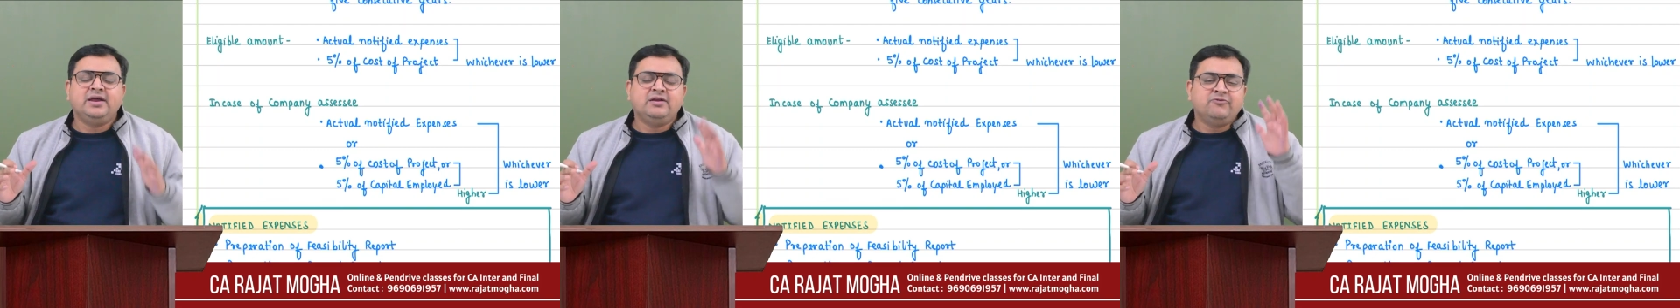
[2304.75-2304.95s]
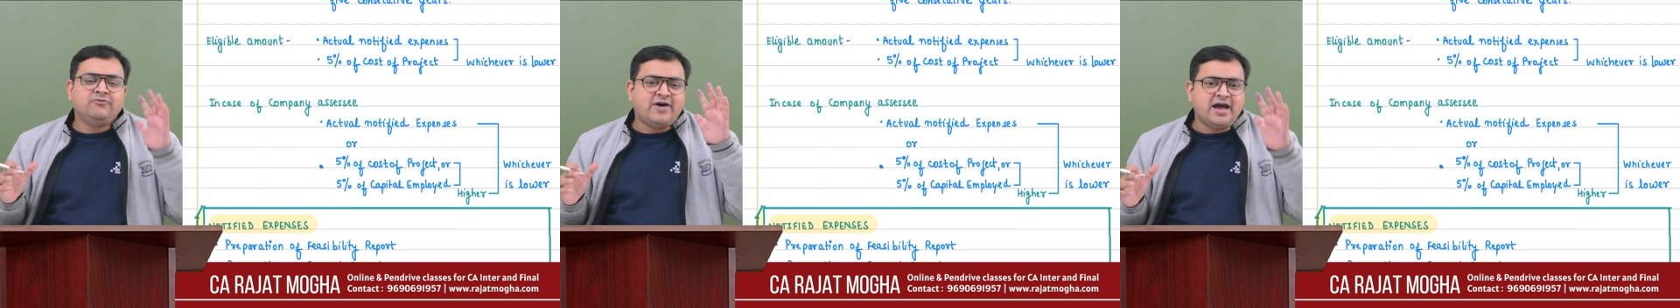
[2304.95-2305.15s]

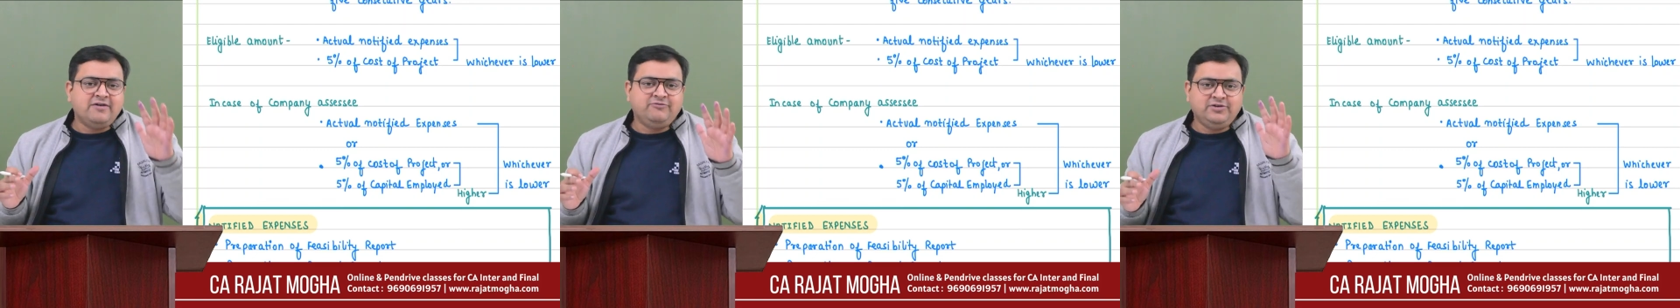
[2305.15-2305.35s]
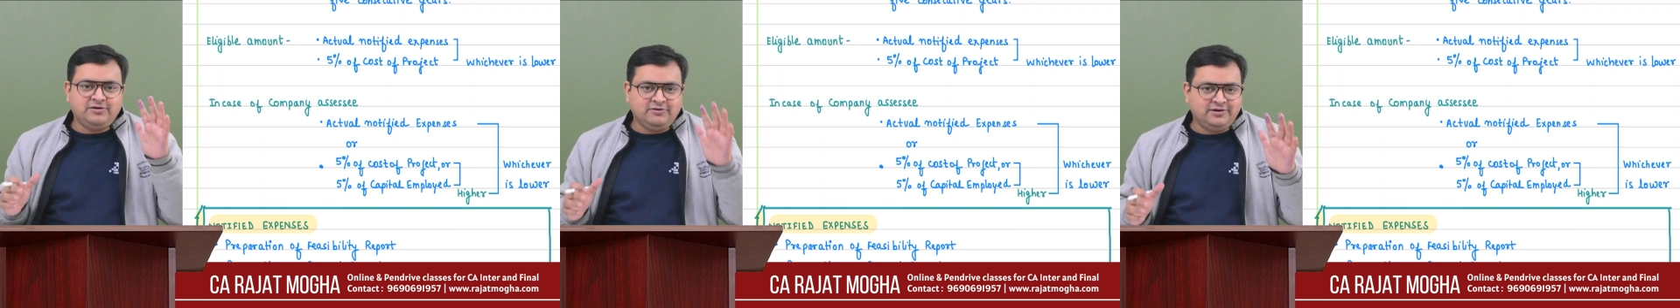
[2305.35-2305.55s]
in
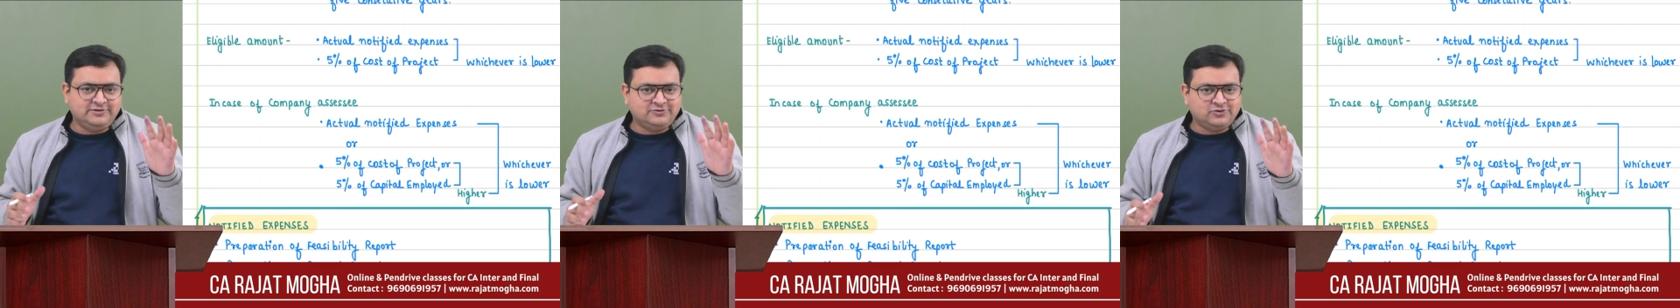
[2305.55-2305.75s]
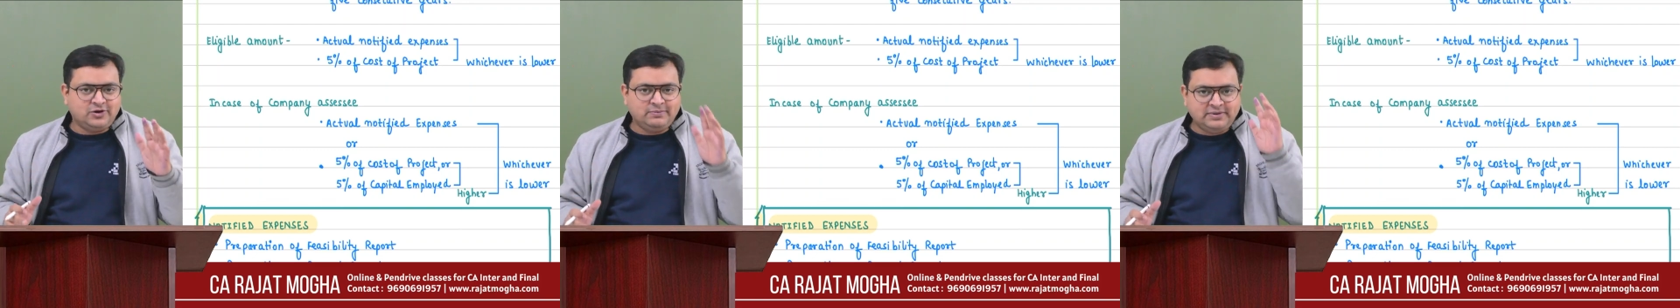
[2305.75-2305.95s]
five equal
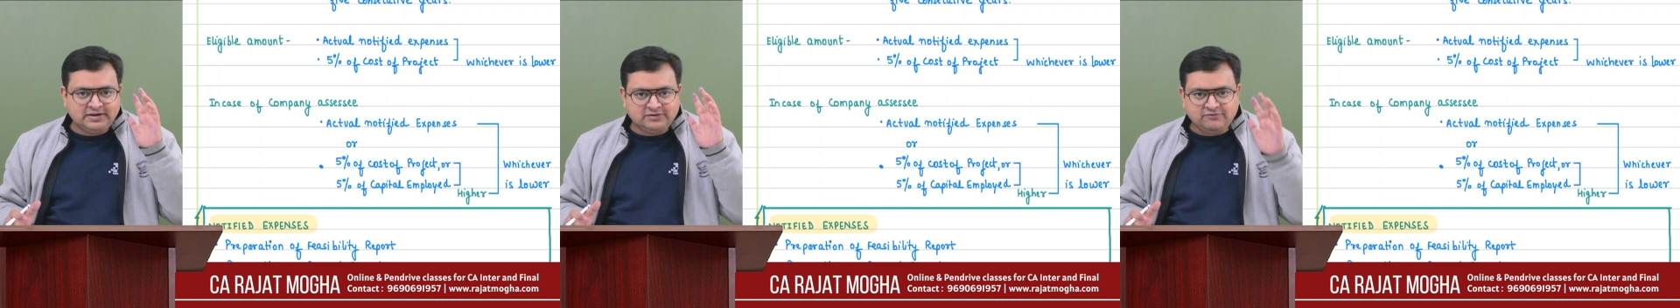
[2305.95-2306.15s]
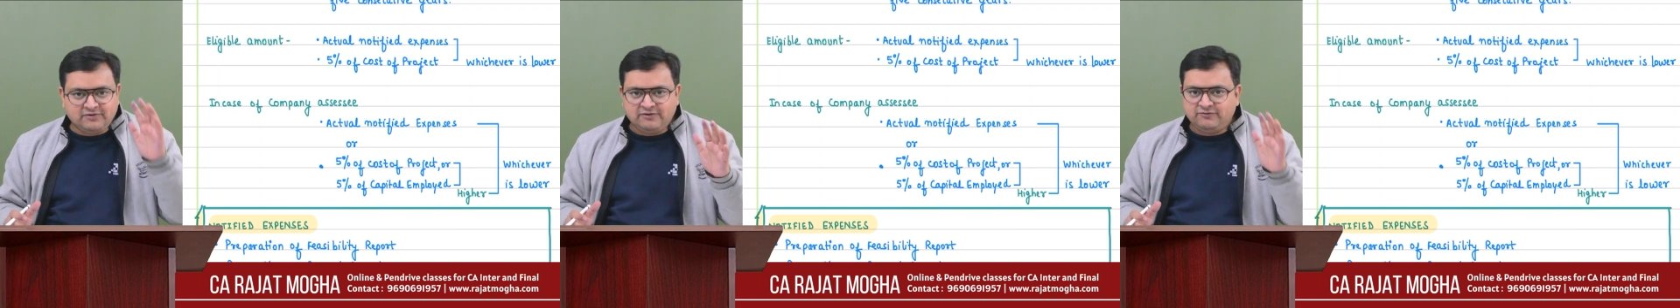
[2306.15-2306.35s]

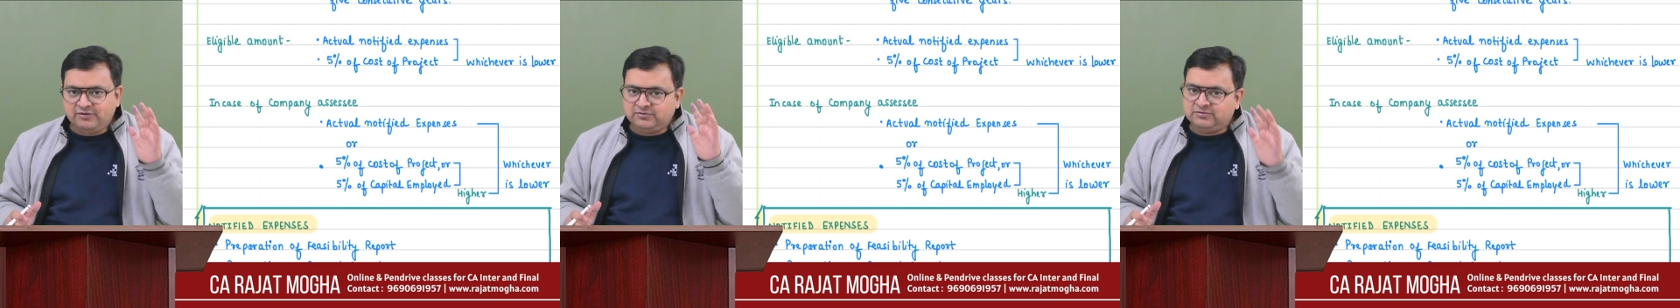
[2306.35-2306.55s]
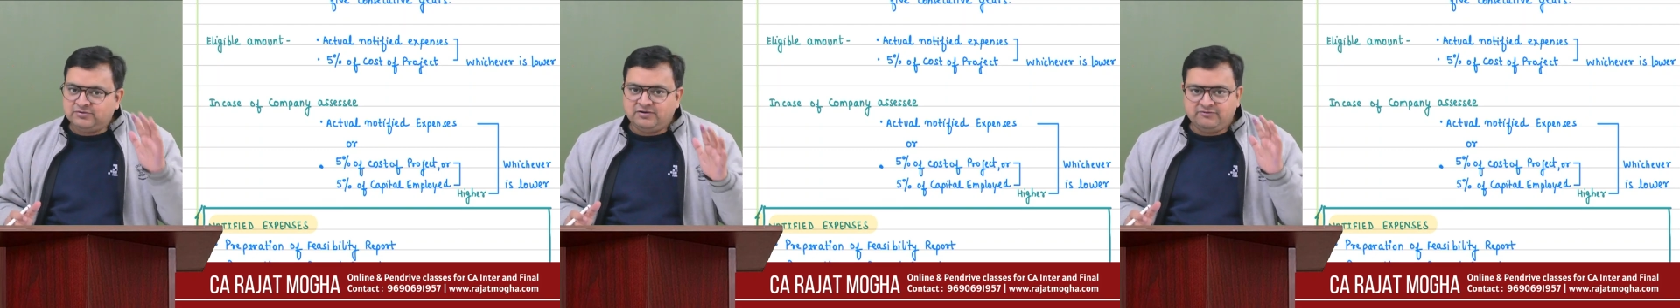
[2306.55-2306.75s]
installments,
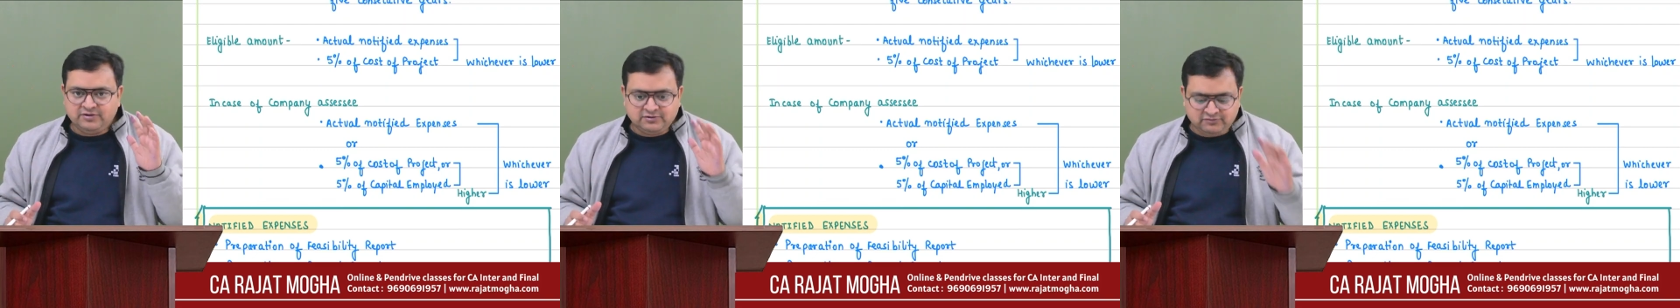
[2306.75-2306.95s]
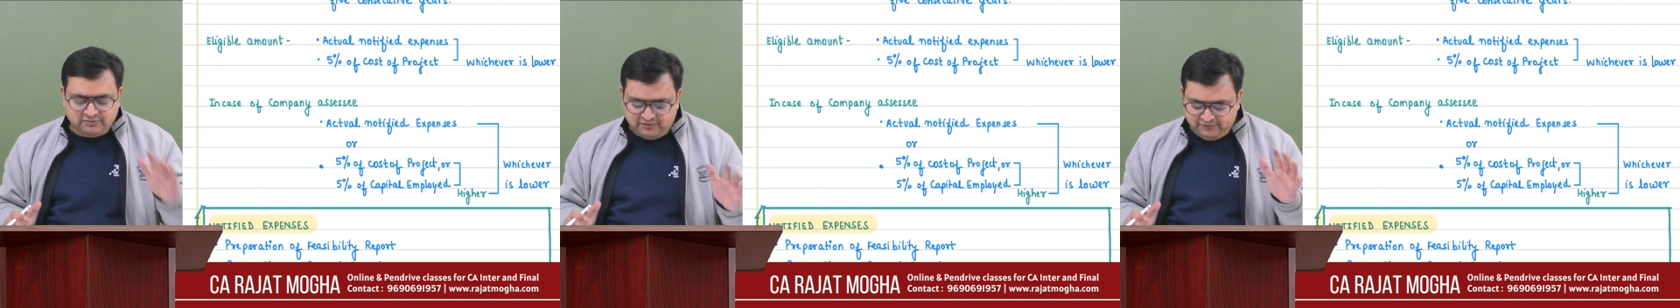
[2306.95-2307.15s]
one-fifth,
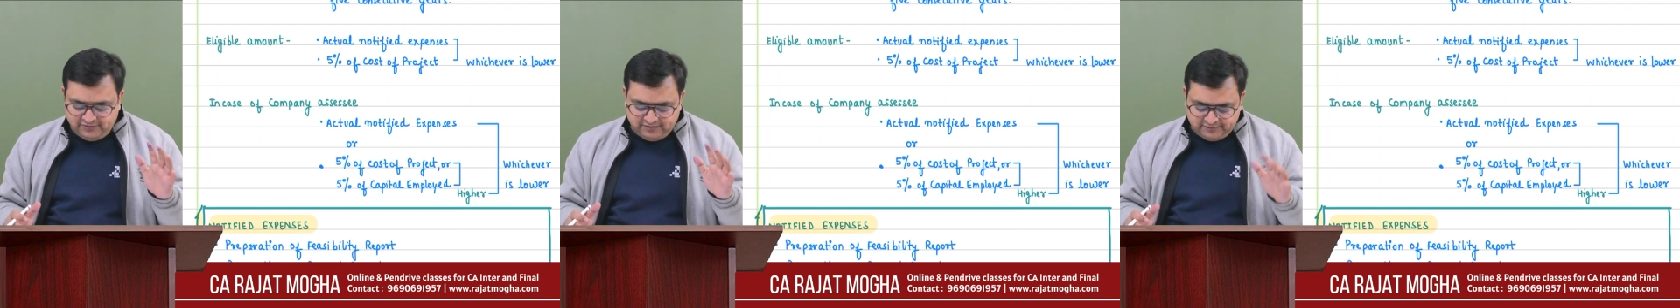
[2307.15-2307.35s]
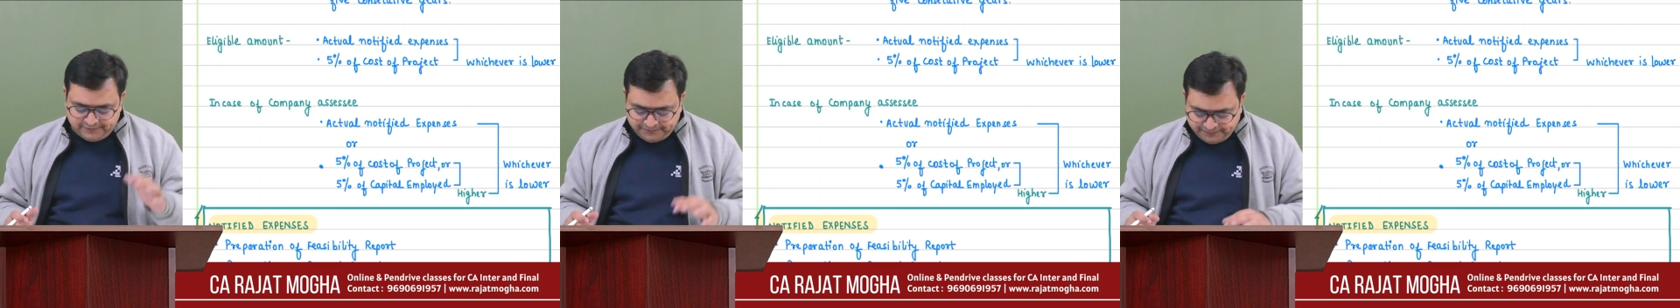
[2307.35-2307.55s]
one-fifth, one-fifth.